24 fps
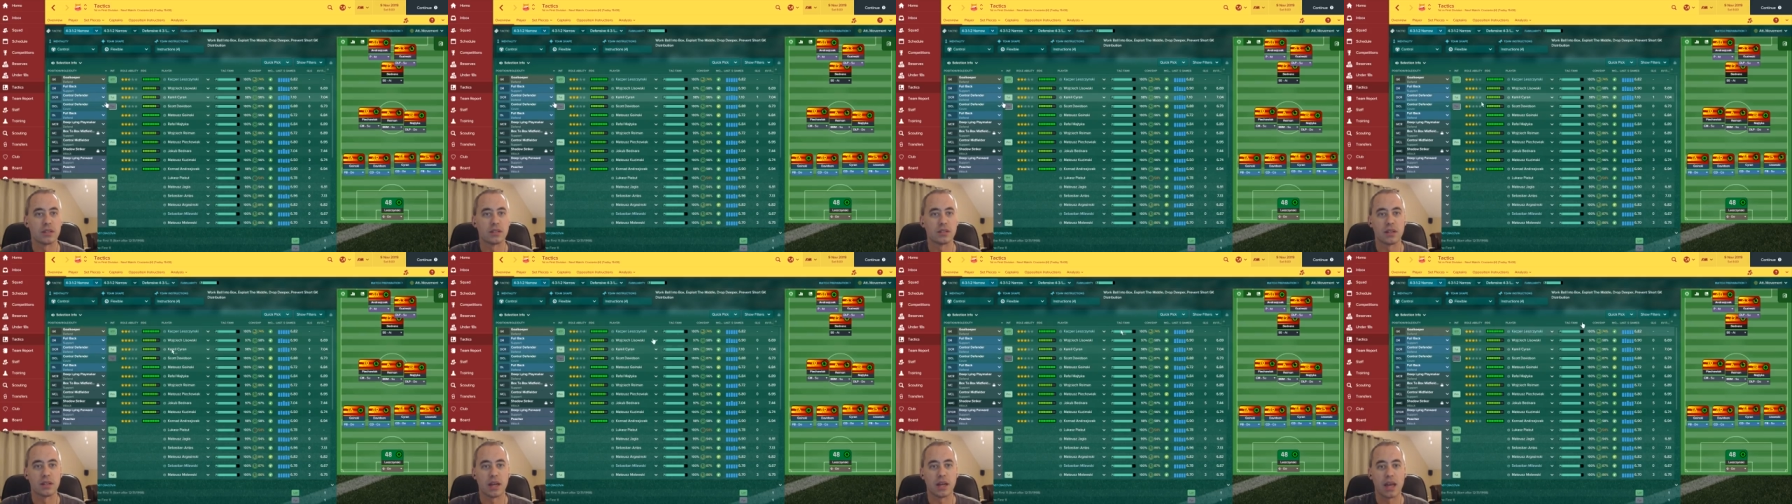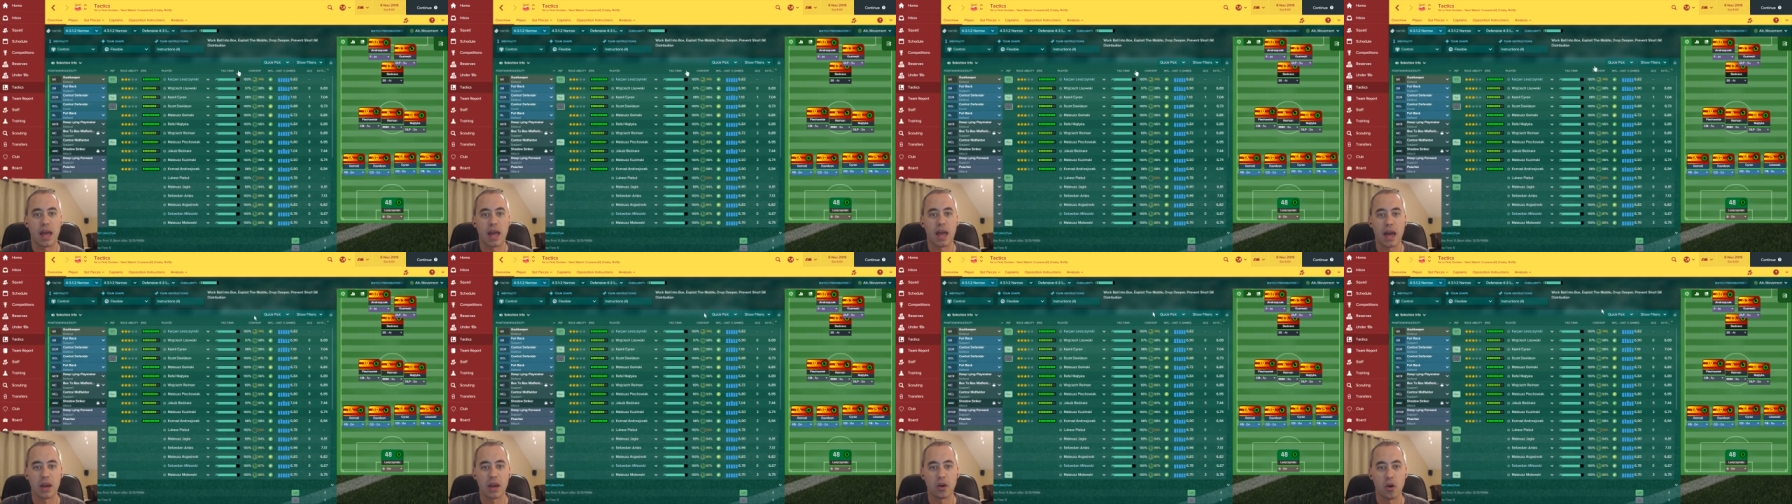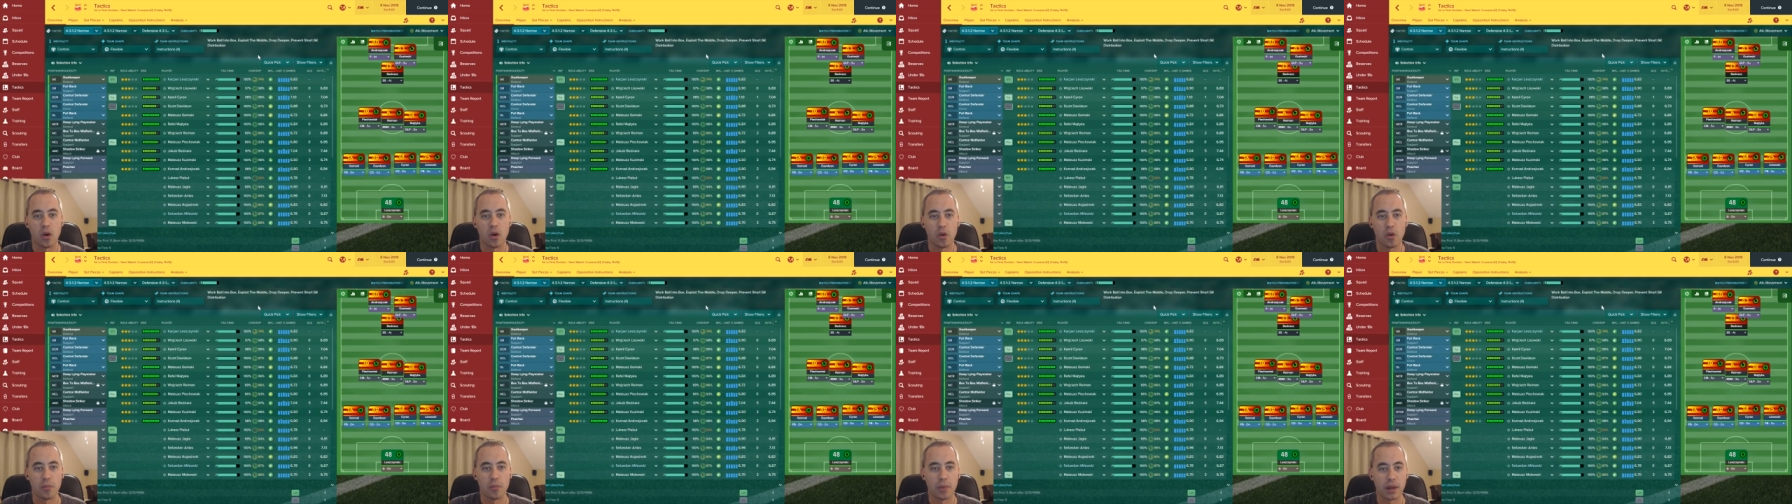today at
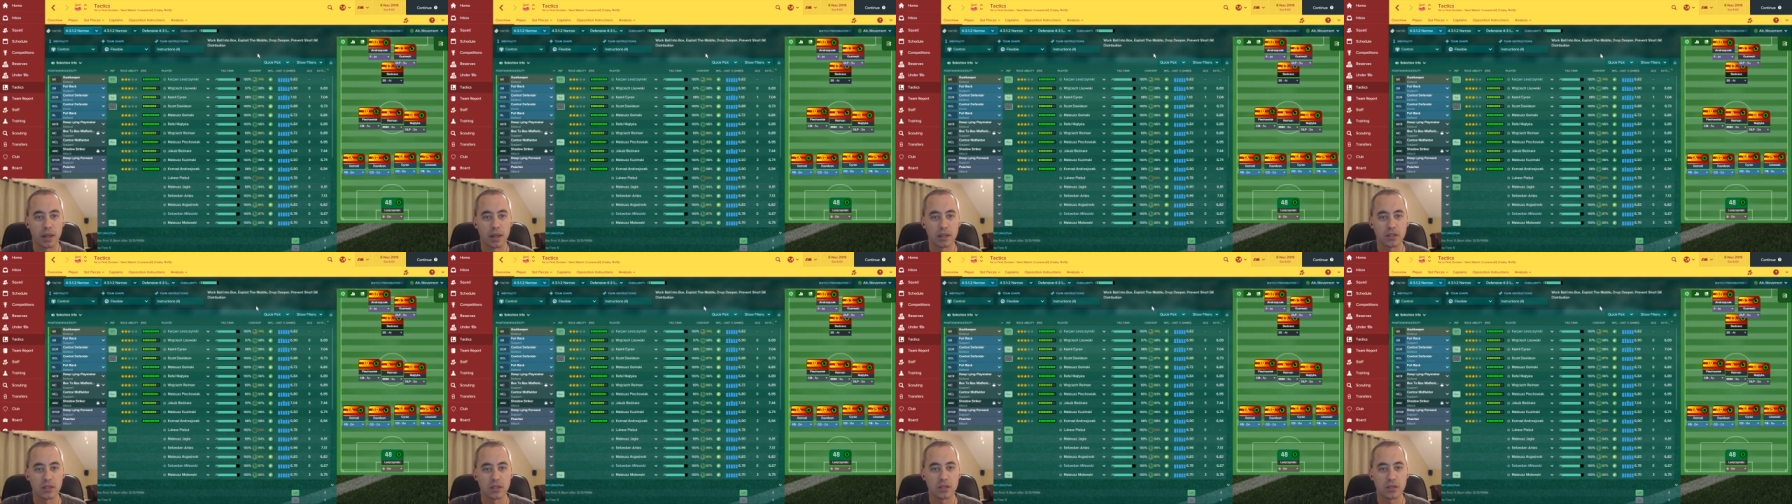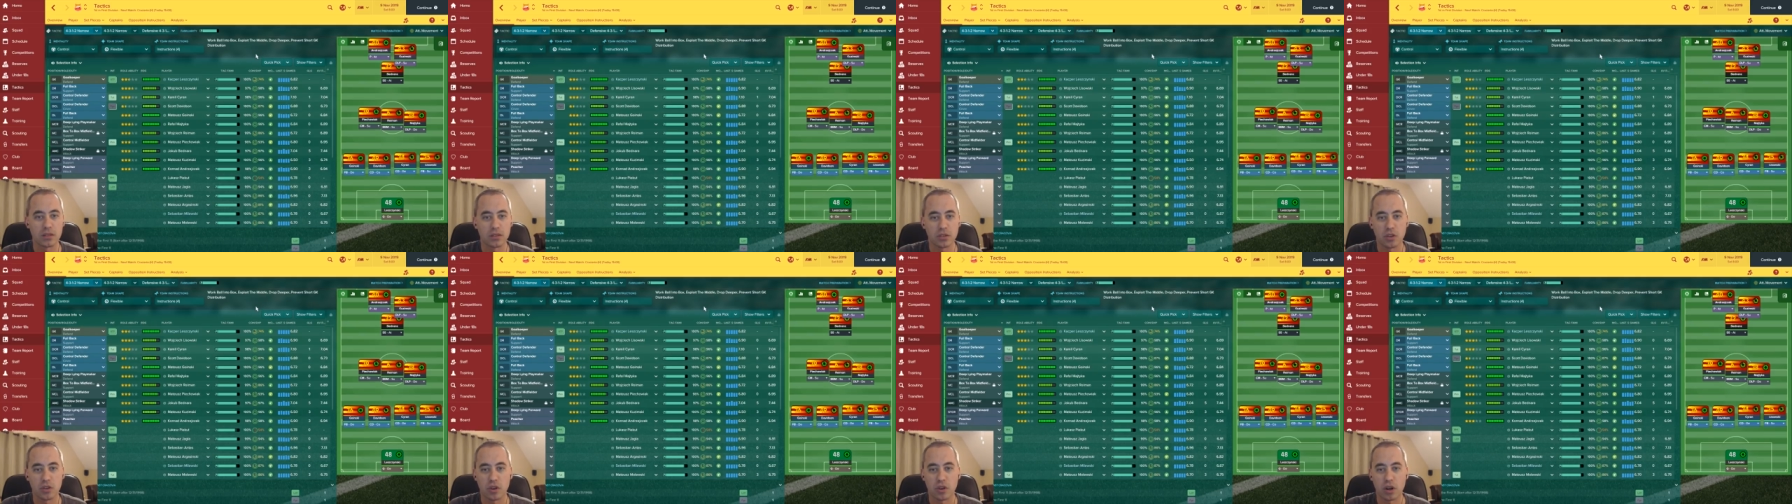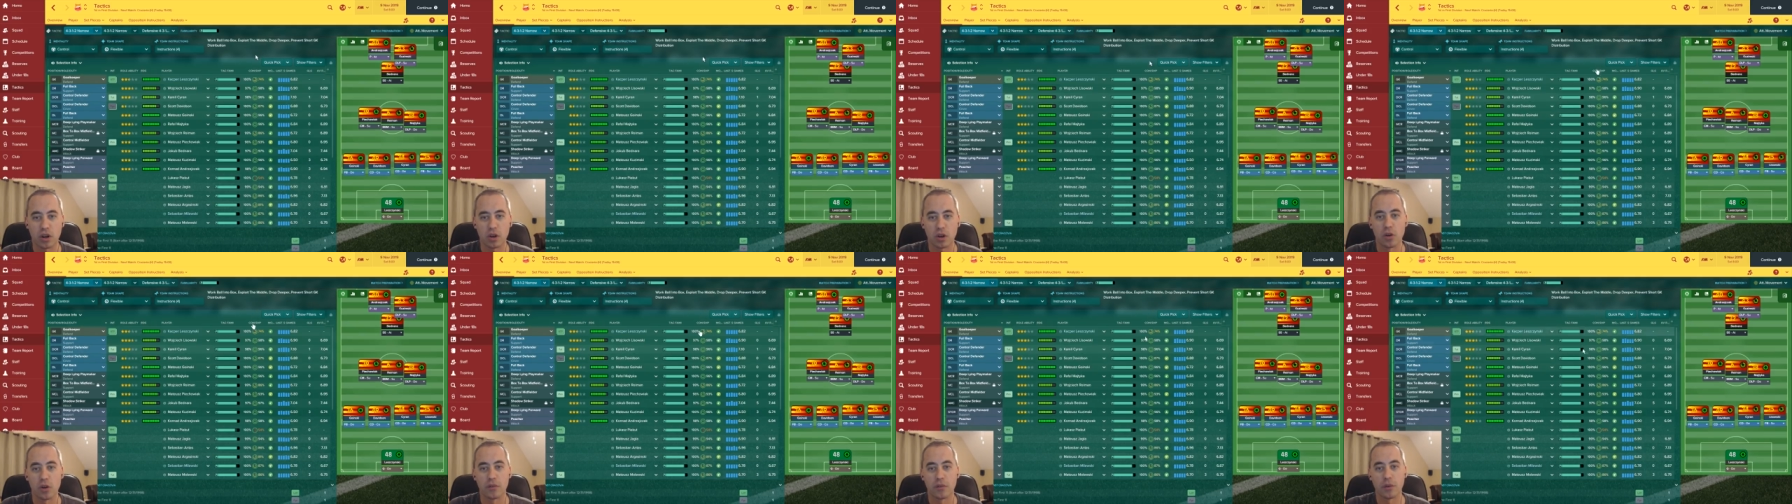home against
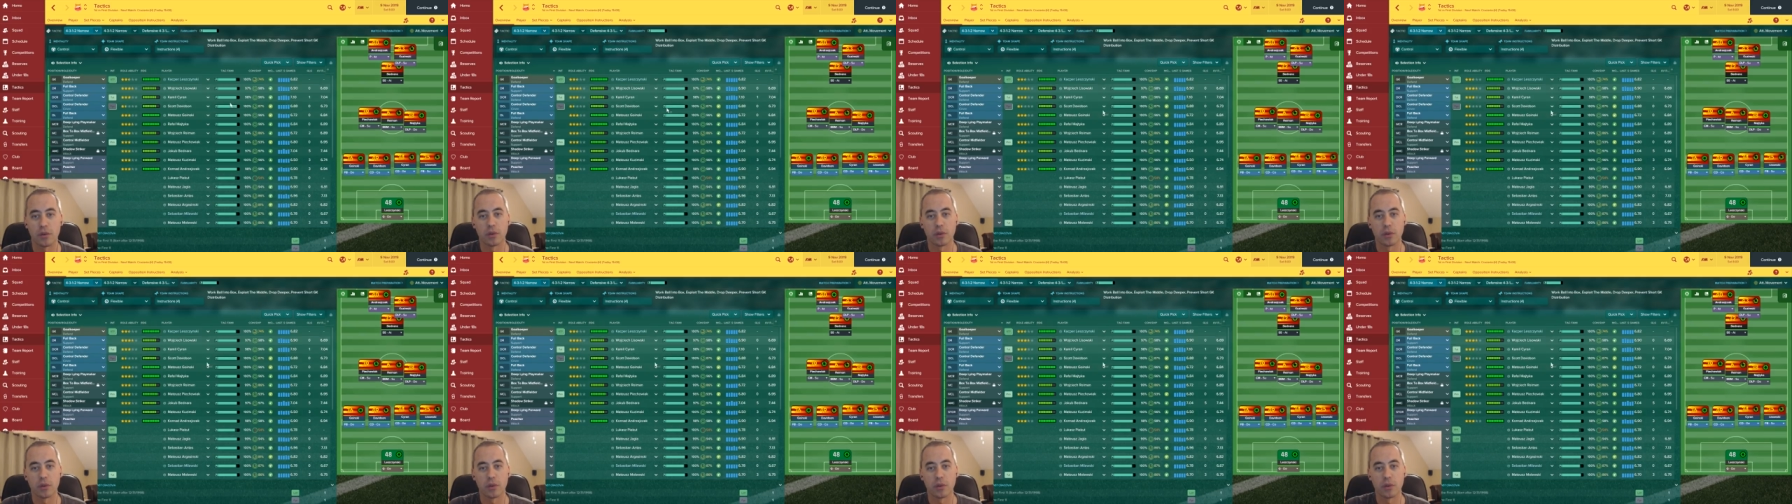Cracovia.